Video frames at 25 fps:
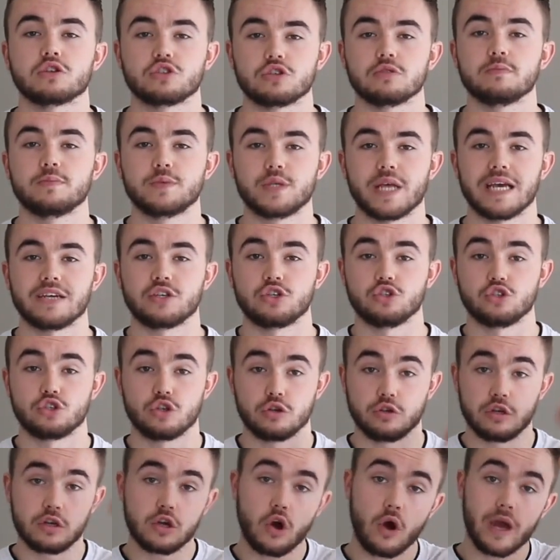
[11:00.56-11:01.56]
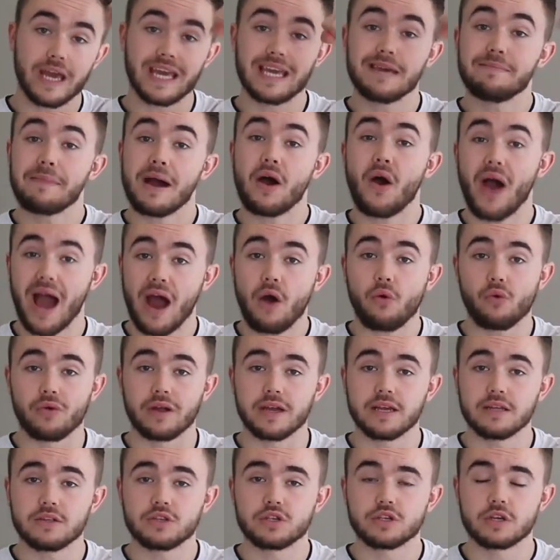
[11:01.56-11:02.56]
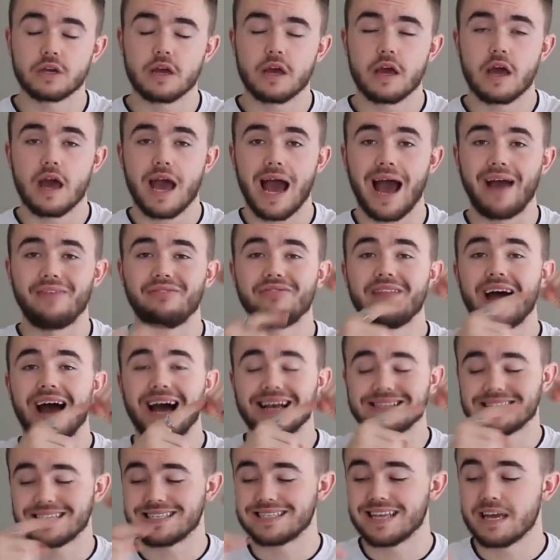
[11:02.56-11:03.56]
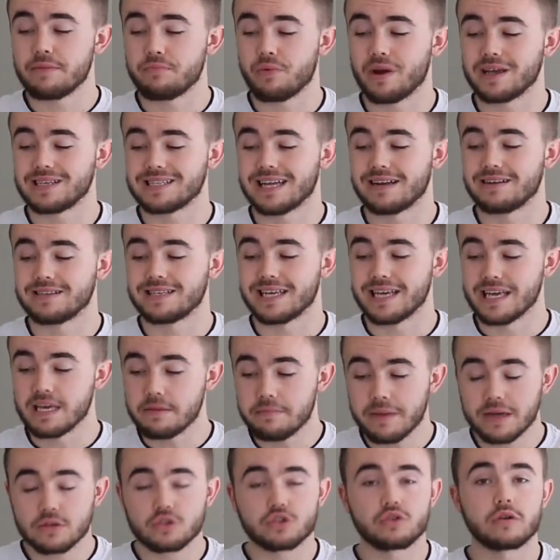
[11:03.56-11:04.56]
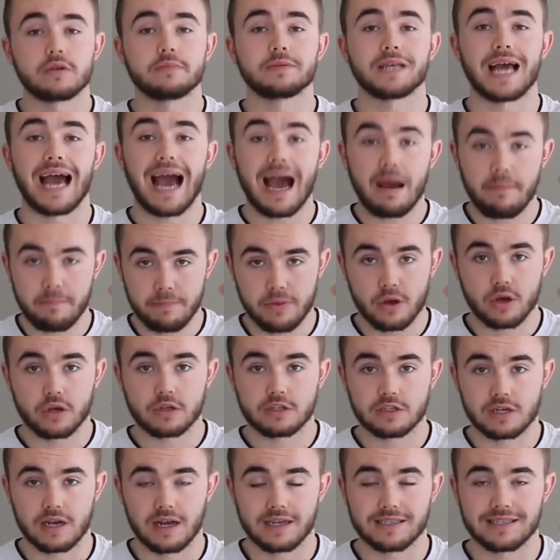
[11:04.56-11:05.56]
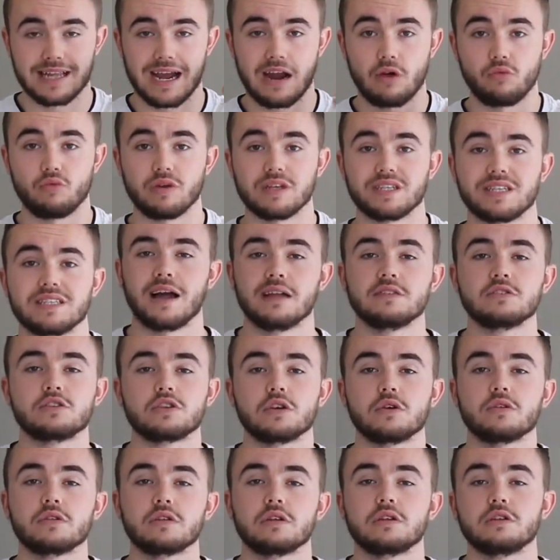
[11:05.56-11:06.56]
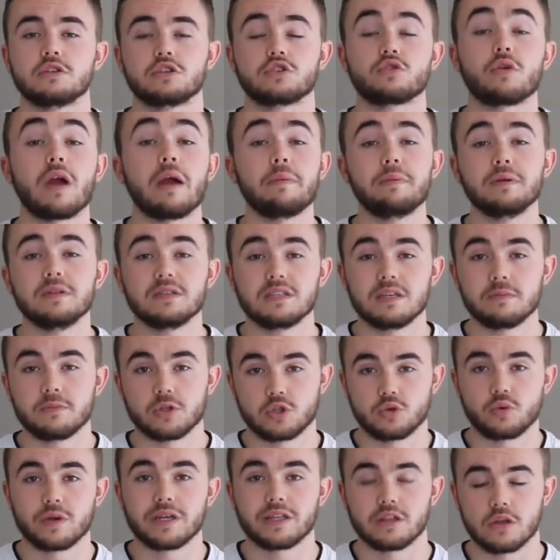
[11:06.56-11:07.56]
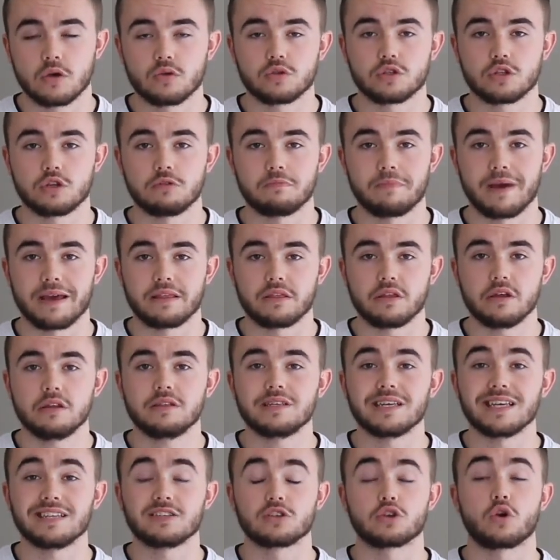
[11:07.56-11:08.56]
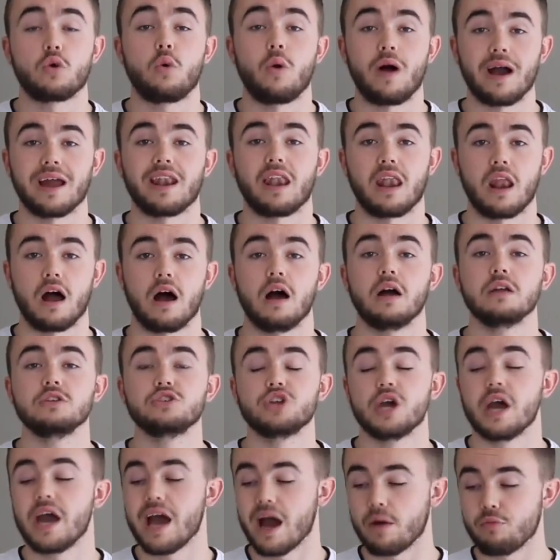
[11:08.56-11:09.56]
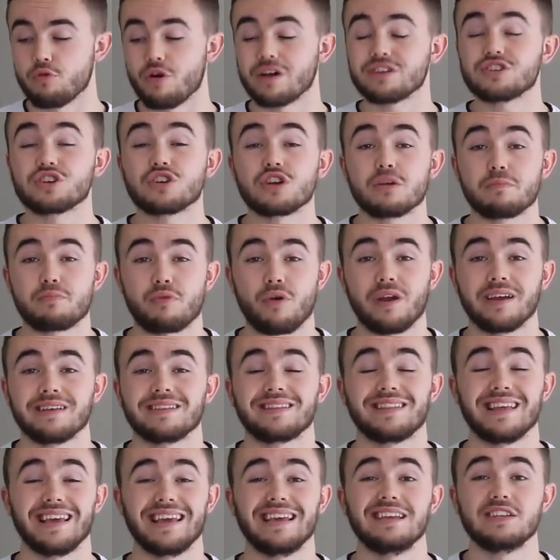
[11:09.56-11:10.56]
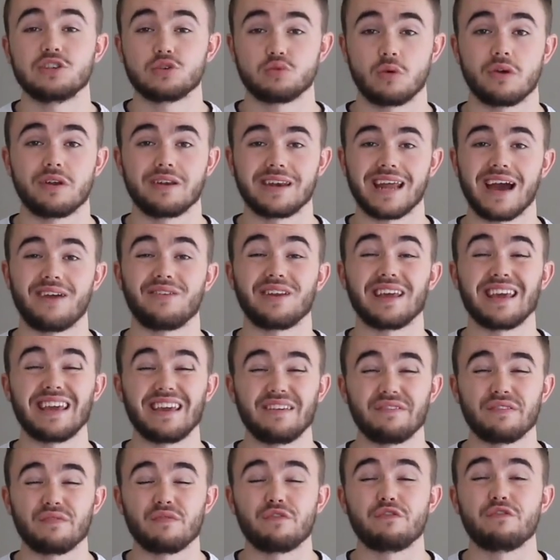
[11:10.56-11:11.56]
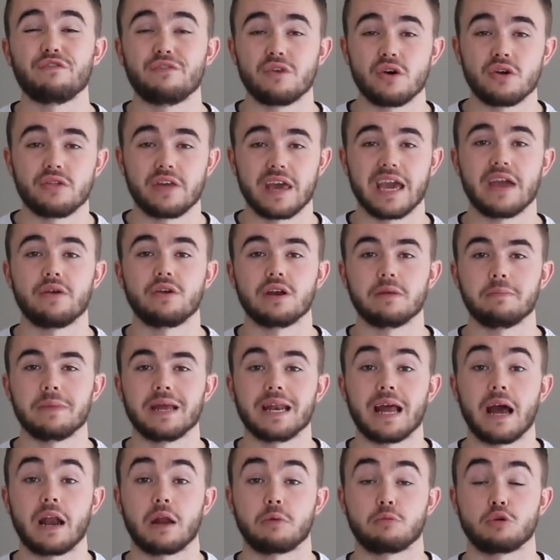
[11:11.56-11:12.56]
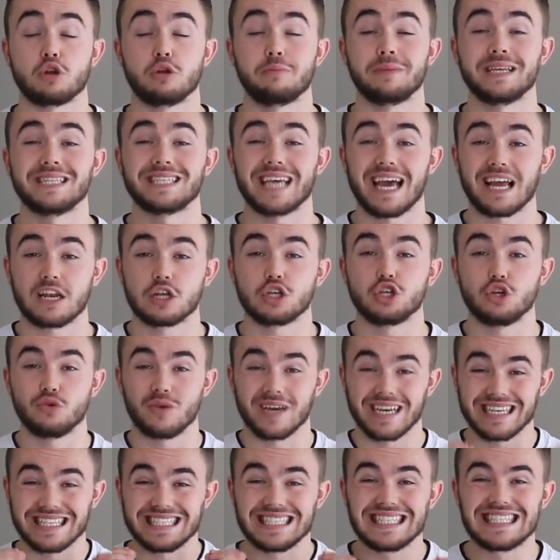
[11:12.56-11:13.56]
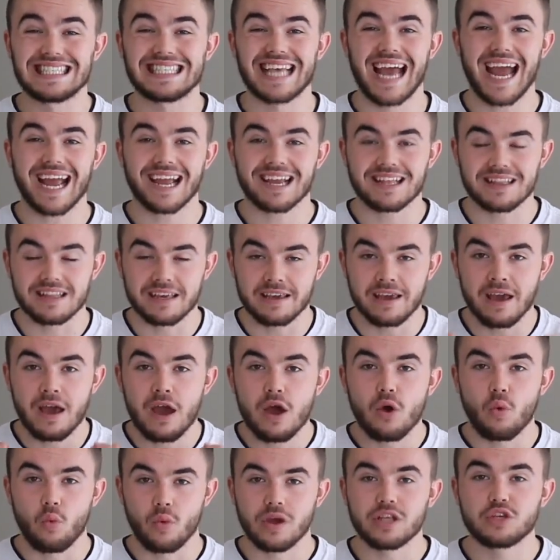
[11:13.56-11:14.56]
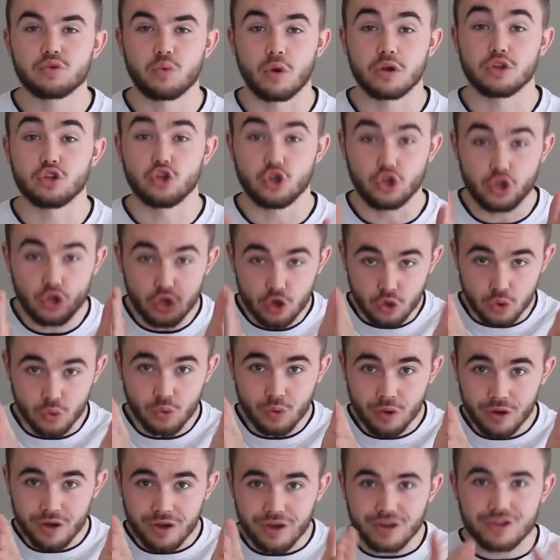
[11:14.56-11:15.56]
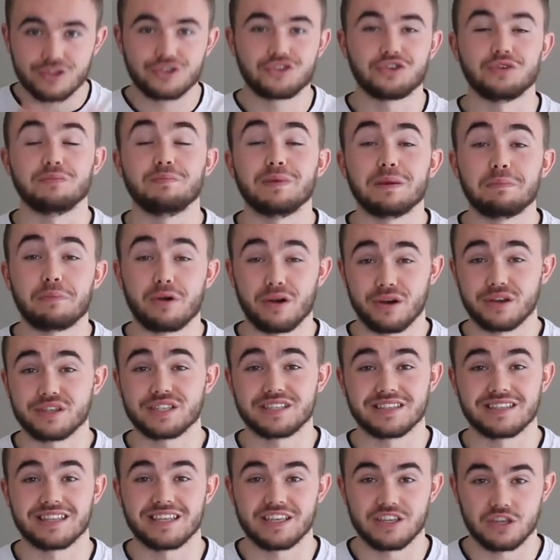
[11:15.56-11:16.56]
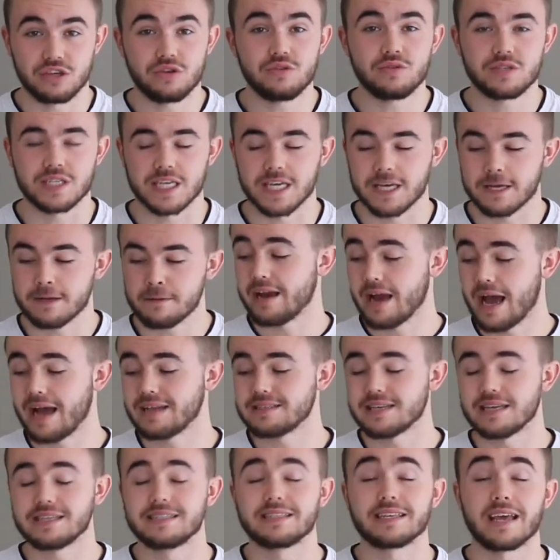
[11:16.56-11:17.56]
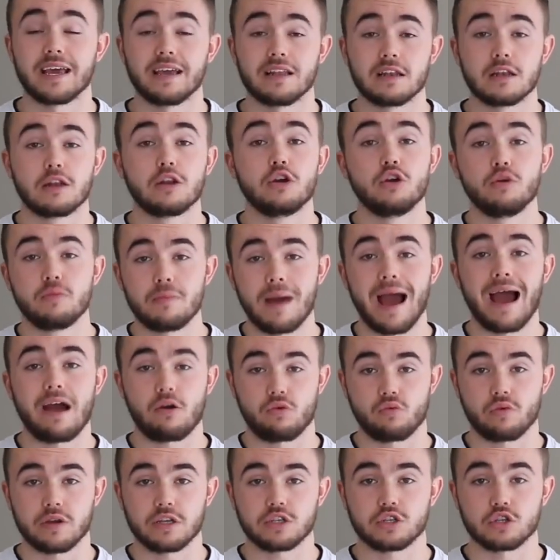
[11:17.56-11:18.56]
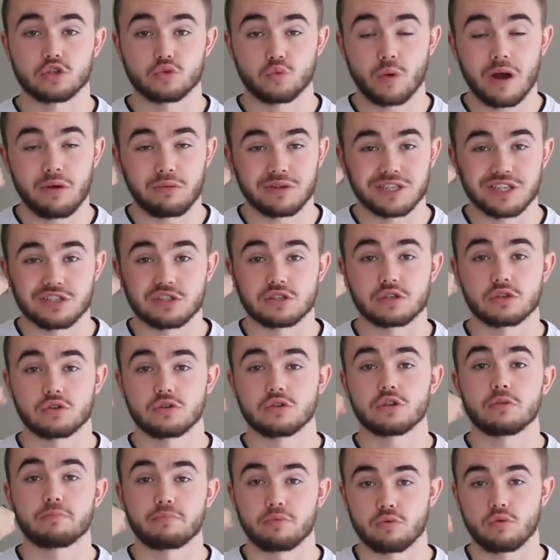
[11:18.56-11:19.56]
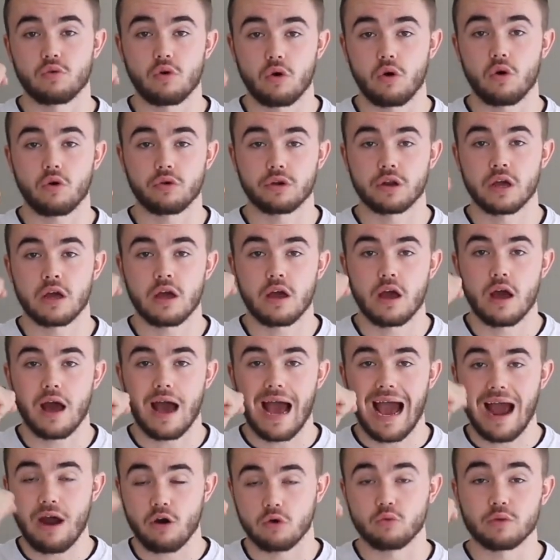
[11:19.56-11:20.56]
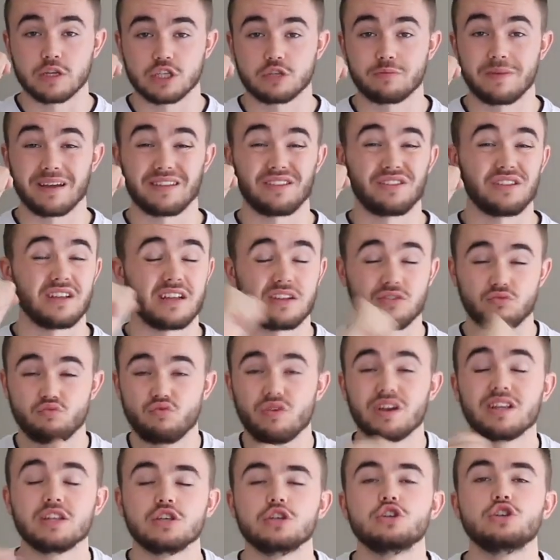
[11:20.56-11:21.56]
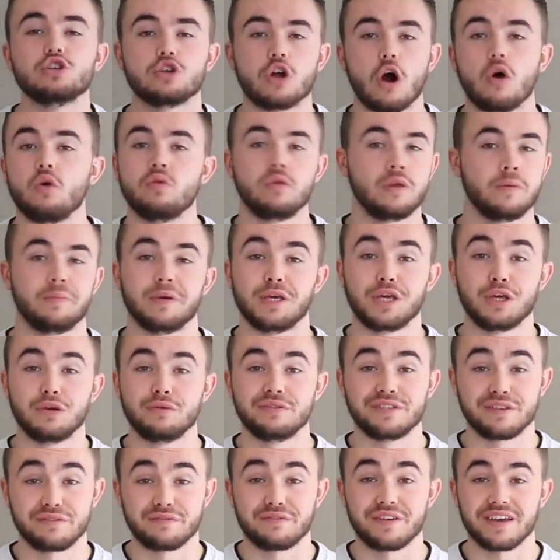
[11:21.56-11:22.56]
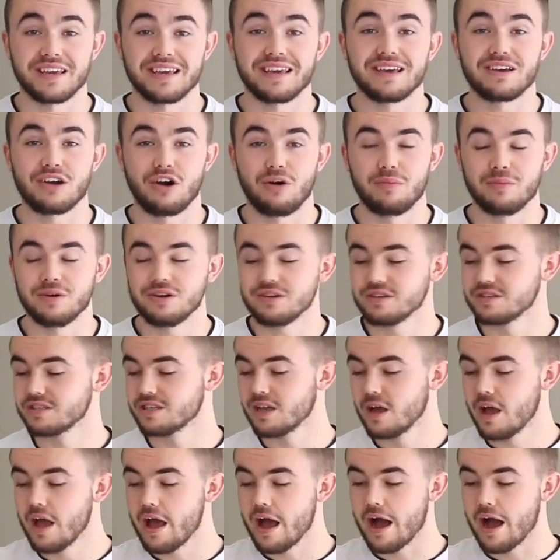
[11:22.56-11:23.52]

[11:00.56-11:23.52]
subsections. So you got email outreach, and that, as I say, breaks down into email scripts and personalized outreach. And so the discrepancy between those two methods is quite large. And we're actually gonna break each one down even further here in a minute. And I'm gonna be telling you exactly which one you should be personally using. And as I say, Loom outreach as well, which is another broad outreach method that really you should only be using for e-commerce.